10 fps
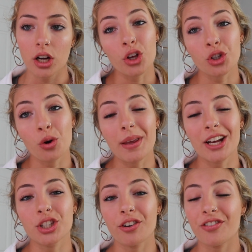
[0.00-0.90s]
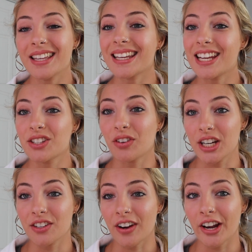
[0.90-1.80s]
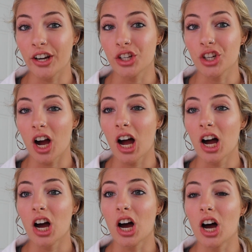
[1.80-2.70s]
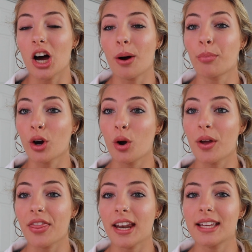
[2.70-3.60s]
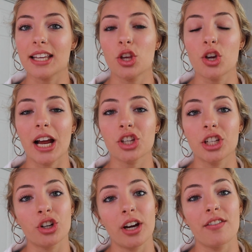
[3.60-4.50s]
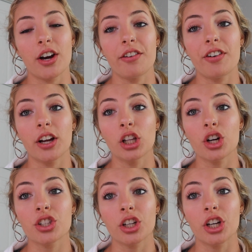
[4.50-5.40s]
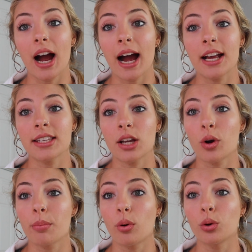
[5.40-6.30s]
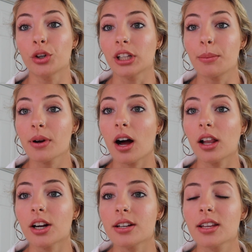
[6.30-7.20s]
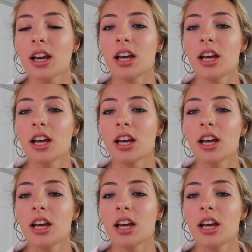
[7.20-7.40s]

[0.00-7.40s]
Also, because your face is very defined on your jaw, a pro with it is that you can actually create very fun looks on your eyes and wear bolder lip colors